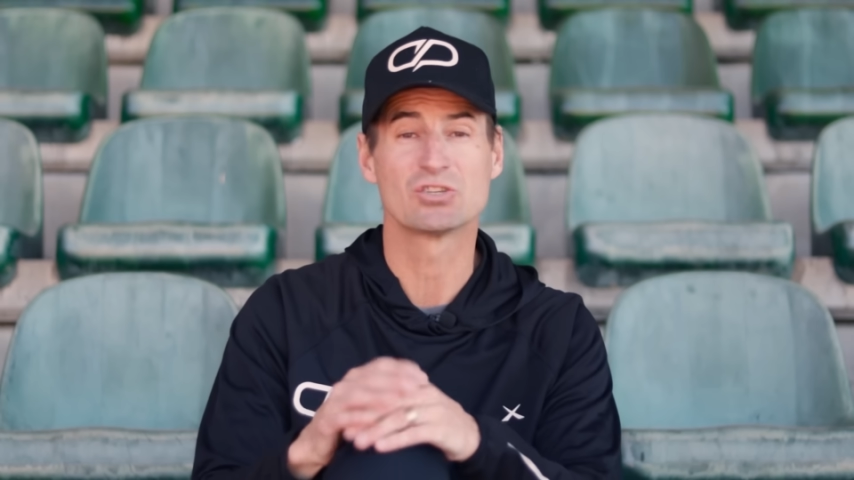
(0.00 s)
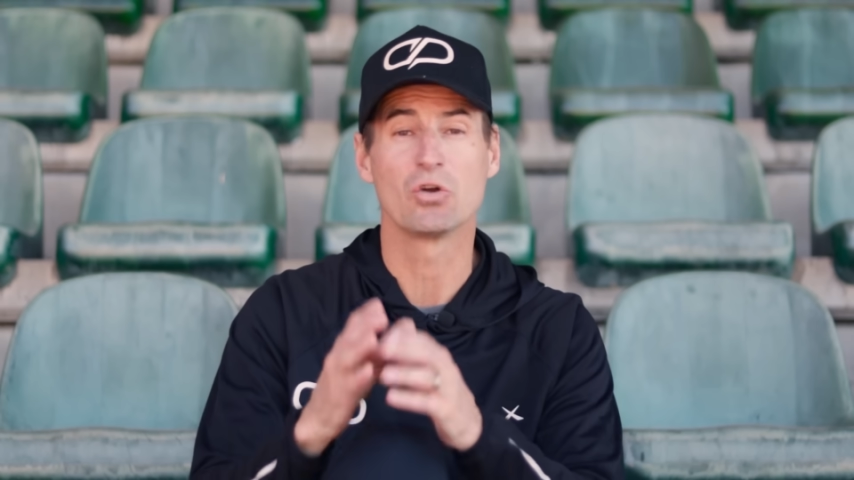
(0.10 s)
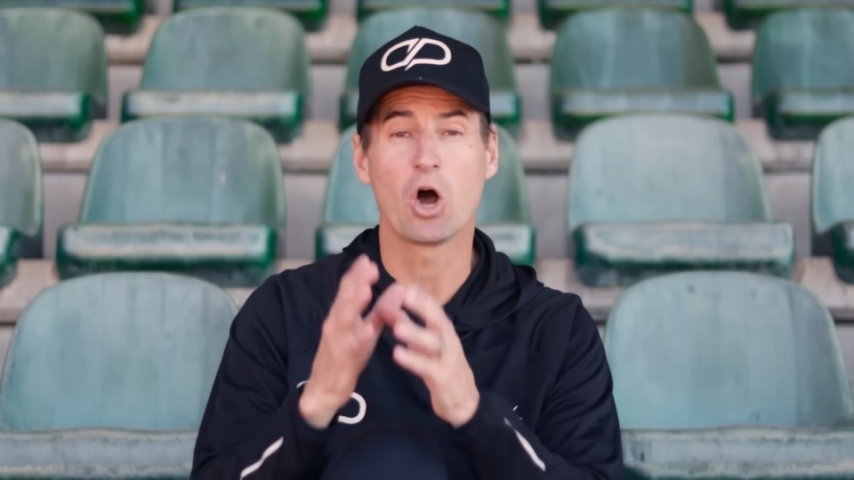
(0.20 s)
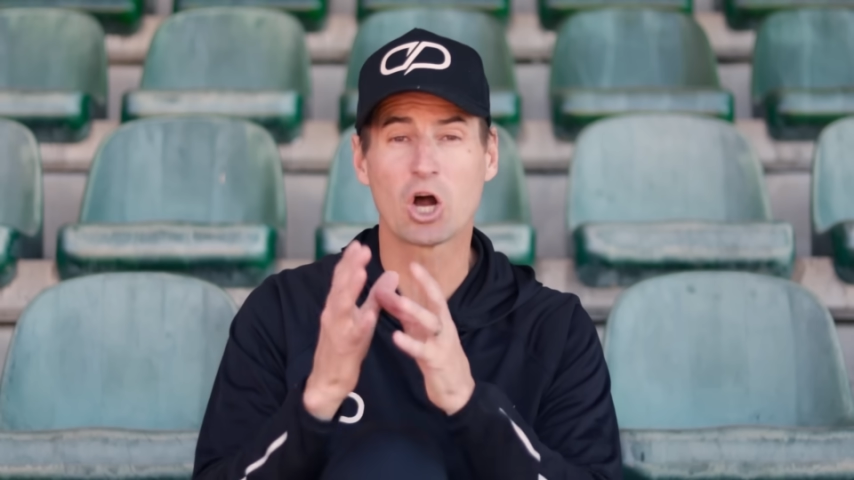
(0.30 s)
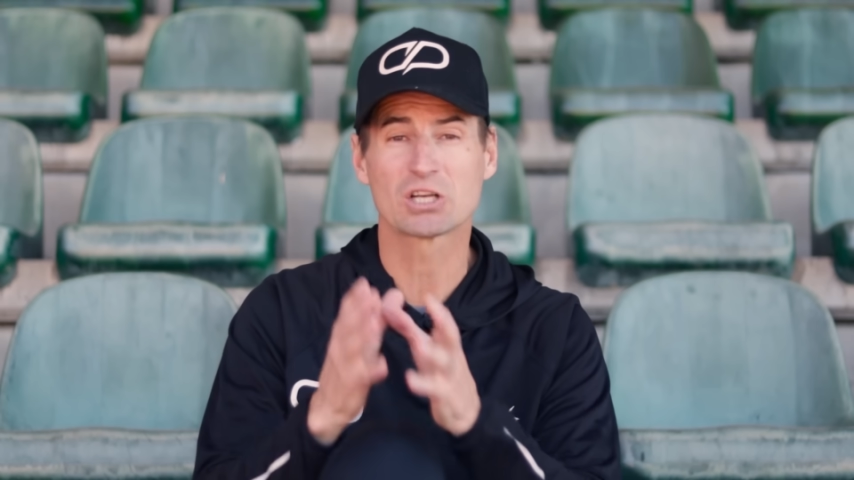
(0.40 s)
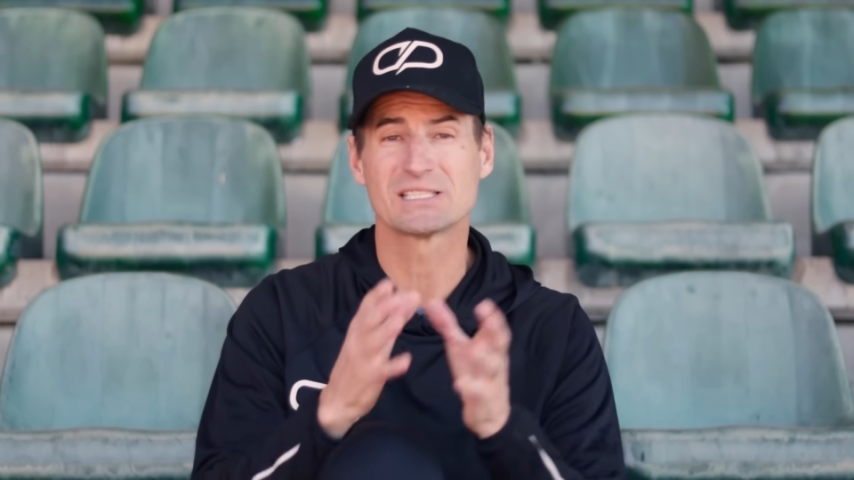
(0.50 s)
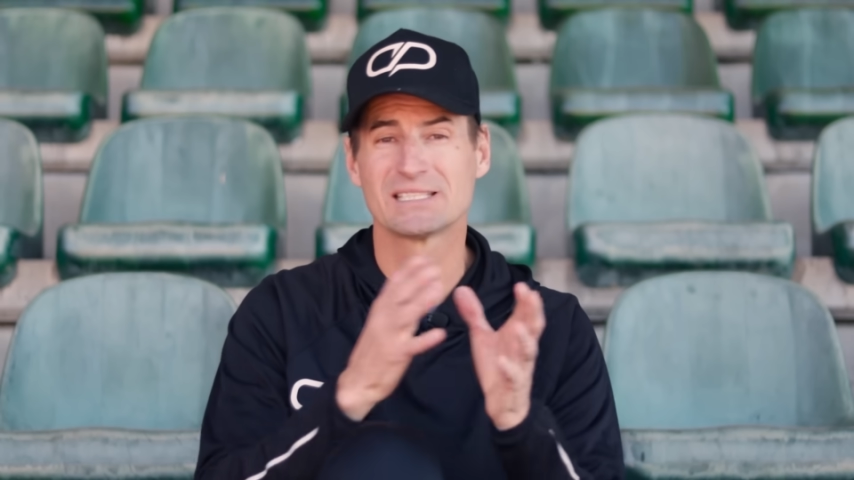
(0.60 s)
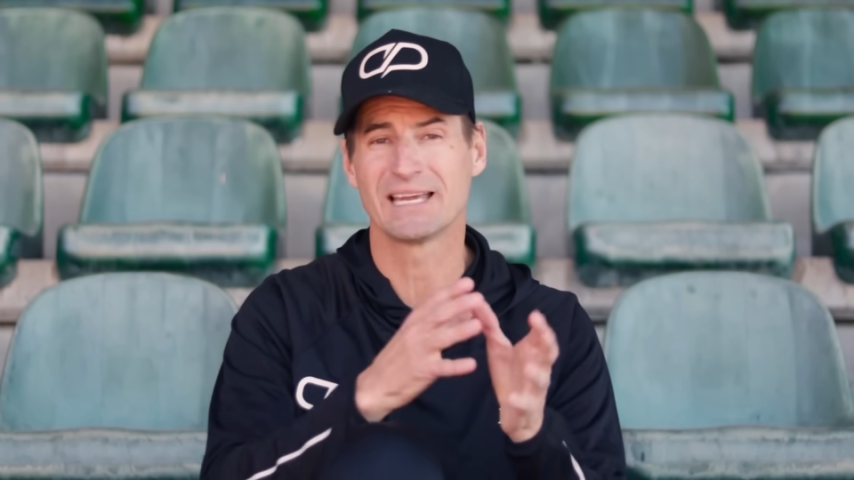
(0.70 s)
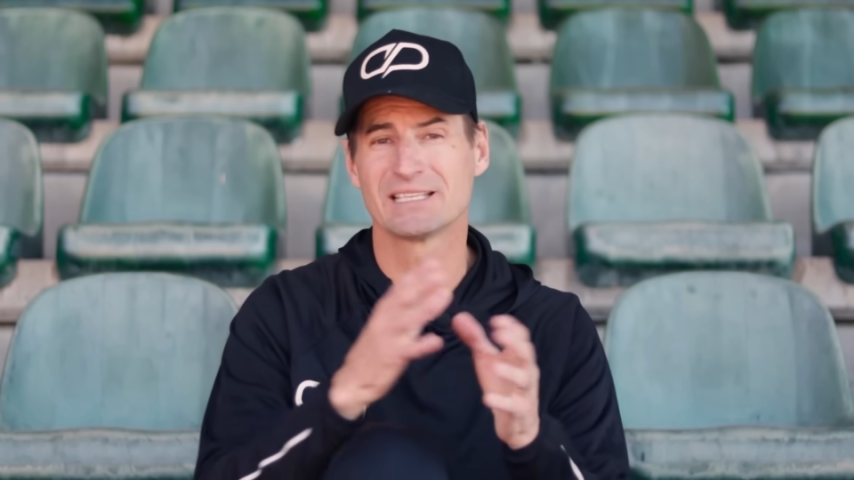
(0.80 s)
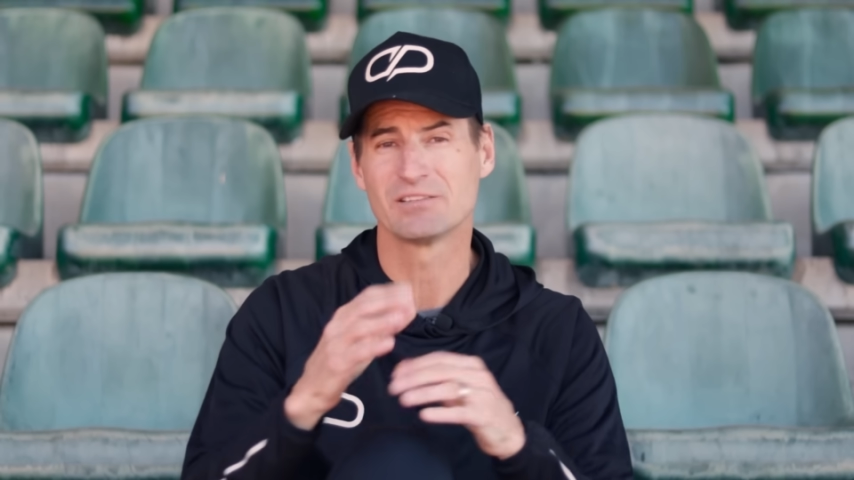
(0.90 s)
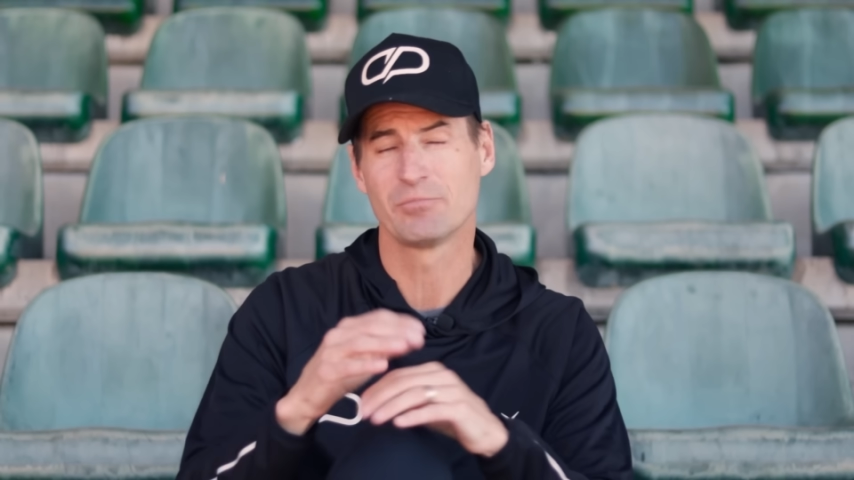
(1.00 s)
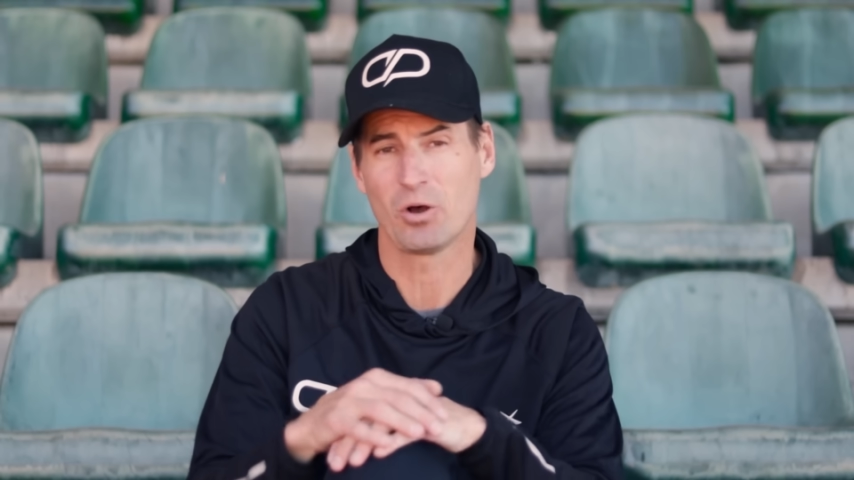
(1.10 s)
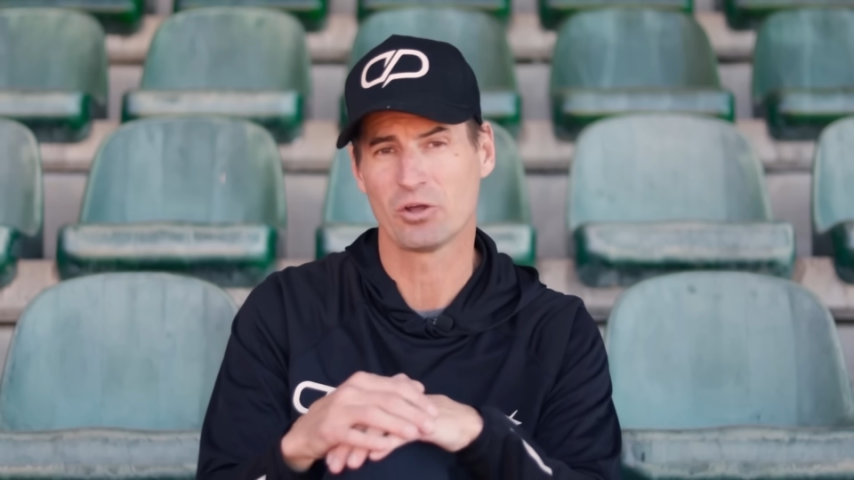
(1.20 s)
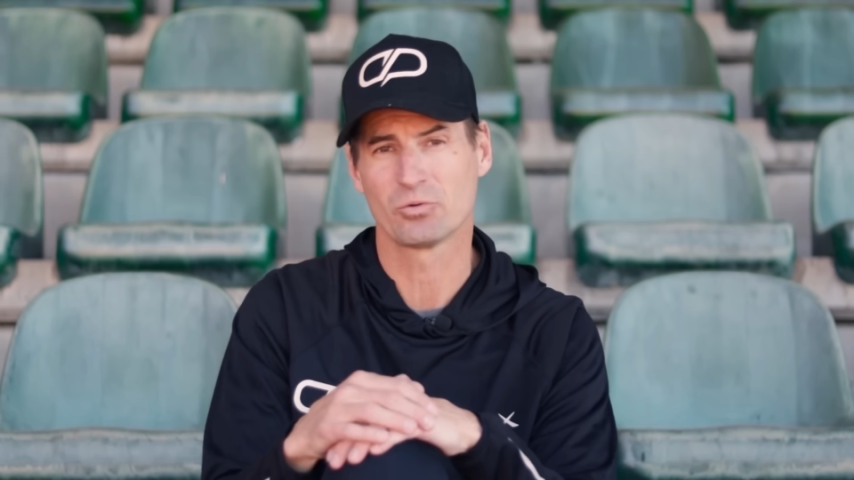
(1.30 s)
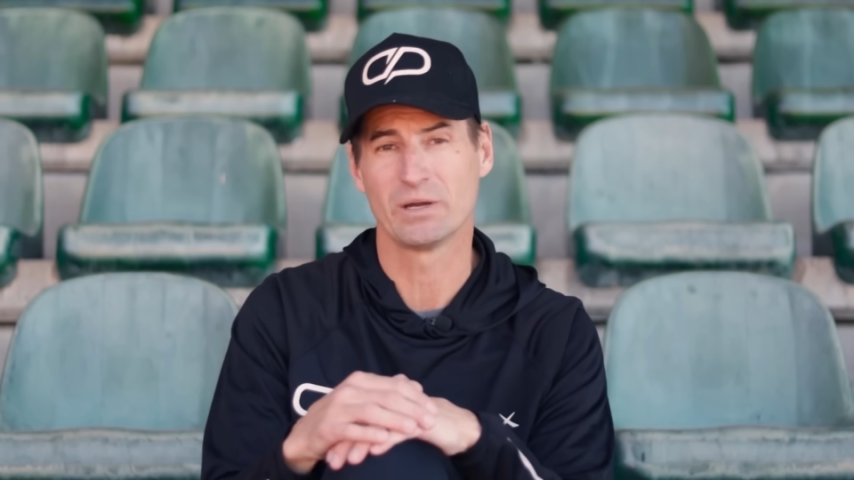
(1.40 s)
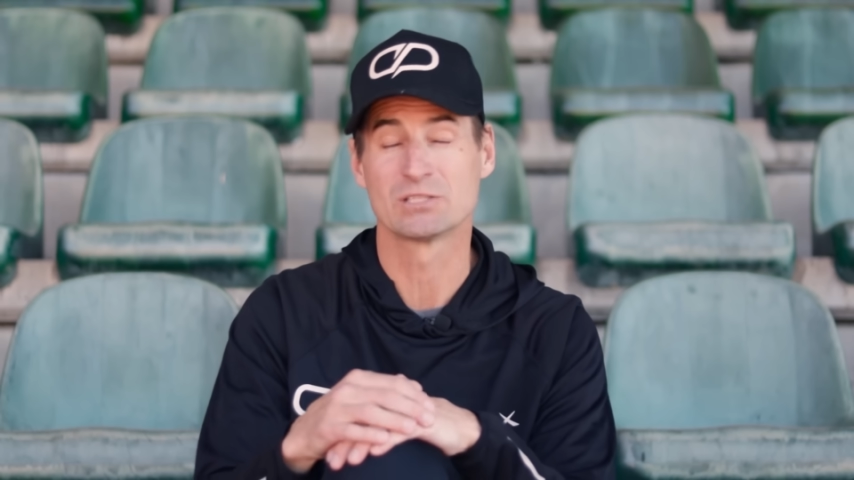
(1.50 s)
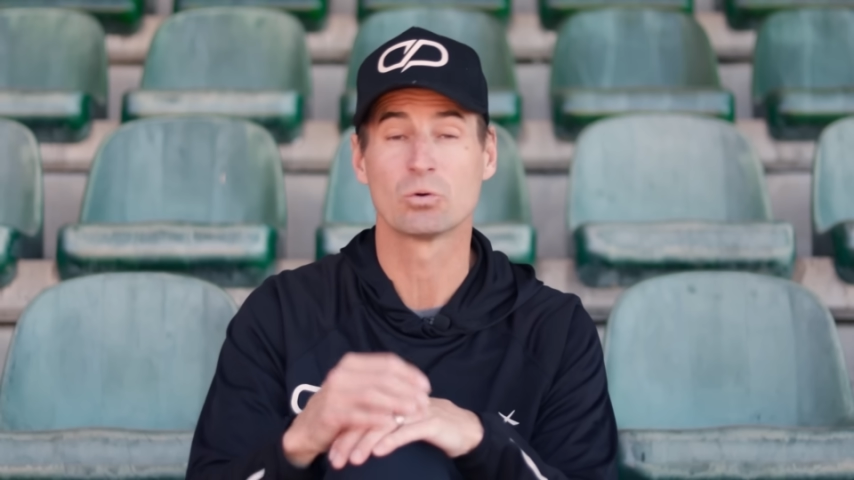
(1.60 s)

is through oxidative pathways